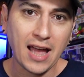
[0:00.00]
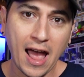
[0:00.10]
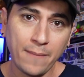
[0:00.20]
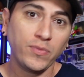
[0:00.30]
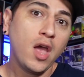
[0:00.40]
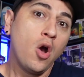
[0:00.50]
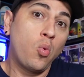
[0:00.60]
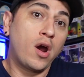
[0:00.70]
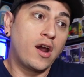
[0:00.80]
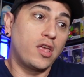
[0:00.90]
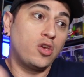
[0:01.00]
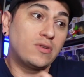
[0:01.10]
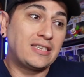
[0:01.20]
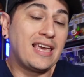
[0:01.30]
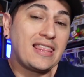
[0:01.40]
time where you
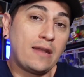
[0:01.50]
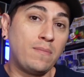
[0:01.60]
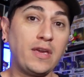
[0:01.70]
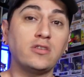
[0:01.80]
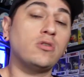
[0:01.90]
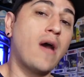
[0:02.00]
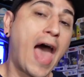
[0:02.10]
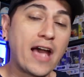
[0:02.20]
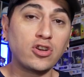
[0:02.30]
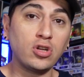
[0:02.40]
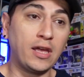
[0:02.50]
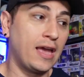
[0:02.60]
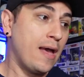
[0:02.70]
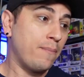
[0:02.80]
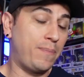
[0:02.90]
see that Mizu
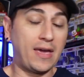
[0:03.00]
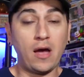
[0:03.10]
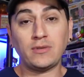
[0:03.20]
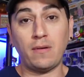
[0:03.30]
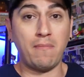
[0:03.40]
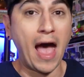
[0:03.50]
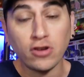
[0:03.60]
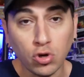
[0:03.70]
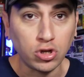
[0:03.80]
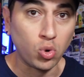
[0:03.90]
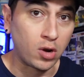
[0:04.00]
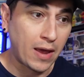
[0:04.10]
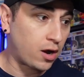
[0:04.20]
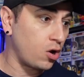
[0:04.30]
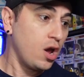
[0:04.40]
actually becomes a master sword
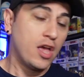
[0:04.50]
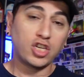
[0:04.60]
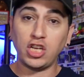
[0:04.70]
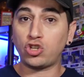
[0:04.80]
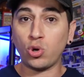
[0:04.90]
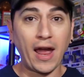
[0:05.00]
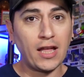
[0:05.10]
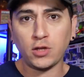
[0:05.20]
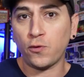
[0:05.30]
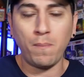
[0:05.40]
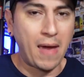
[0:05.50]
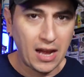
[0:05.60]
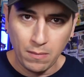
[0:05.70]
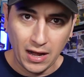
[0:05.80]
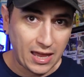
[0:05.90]
maker. She trains for
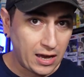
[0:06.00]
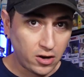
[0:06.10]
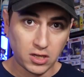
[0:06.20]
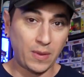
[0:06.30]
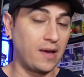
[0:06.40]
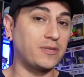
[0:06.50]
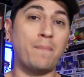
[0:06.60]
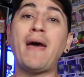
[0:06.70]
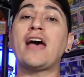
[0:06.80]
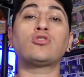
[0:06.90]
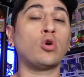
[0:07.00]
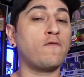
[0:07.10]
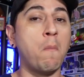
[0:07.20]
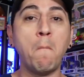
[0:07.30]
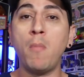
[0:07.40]
many, many years and becomes a master of
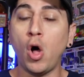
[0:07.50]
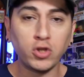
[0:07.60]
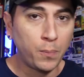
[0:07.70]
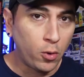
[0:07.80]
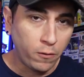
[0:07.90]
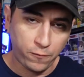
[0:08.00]
multiple